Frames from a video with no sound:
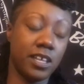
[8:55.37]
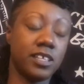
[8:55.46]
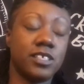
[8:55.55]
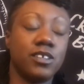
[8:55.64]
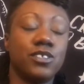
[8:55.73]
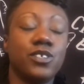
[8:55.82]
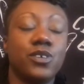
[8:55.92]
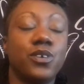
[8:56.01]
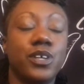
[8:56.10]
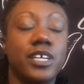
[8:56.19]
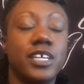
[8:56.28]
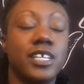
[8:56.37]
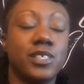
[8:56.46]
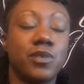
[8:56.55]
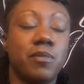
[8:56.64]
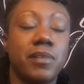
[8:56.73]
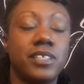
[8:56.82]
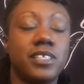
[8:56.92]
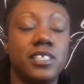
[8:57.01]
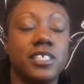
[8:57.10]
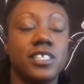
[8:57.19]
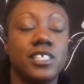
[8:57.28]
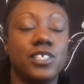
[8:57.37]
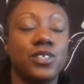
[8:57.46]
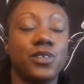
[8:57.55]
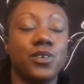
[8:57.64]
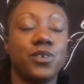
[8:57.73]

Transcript: So Taurus, what messages do